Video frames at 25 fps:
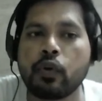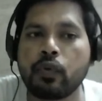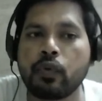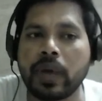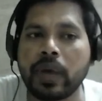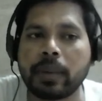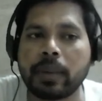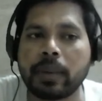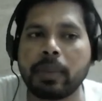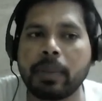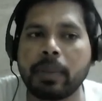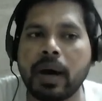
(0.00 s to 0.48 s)

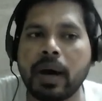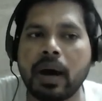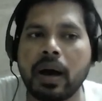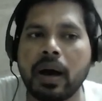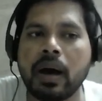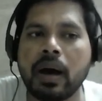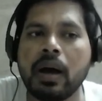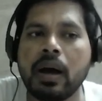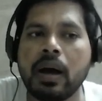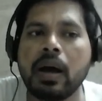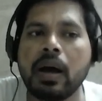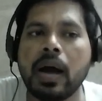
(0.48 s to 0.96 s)

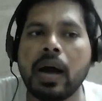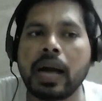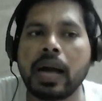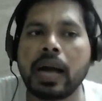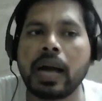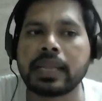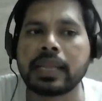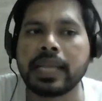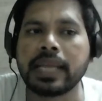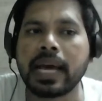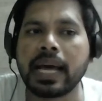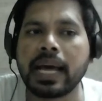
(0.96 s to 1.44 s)
fenba,
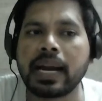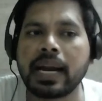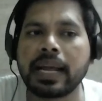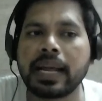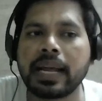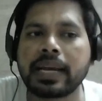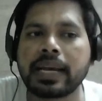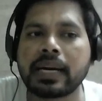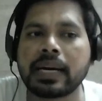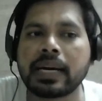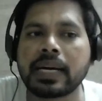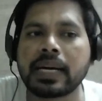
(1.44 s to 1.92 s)
and they are
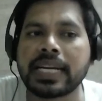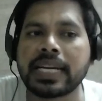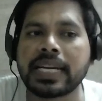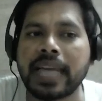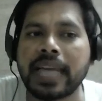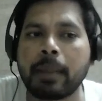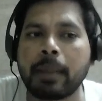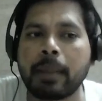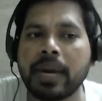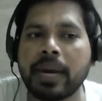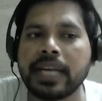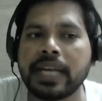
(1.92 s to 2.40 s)
like
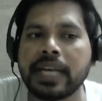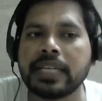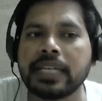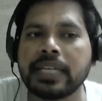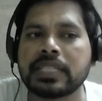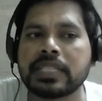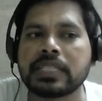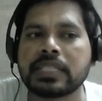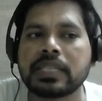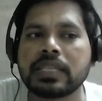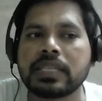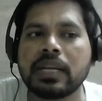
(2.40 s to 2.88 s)

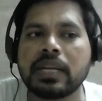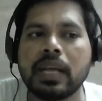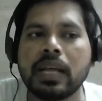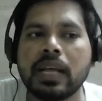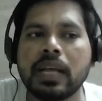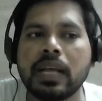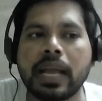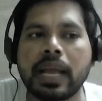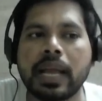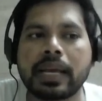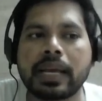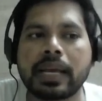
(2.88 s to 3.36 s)
tamides,
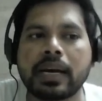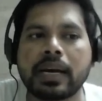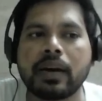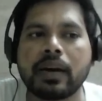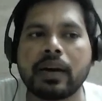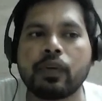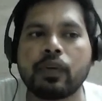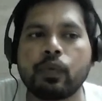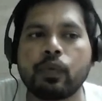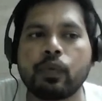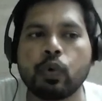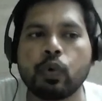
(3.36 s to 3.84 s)
like
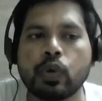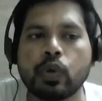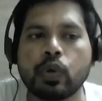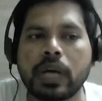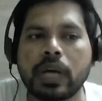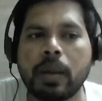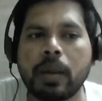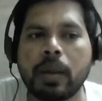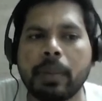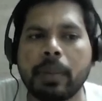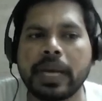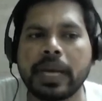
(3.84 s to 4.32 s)

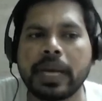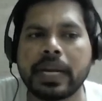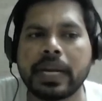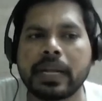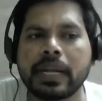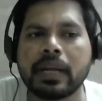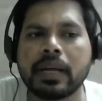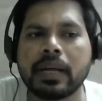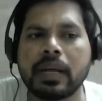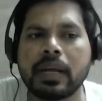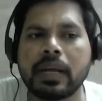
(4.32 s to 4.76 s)
flutamide,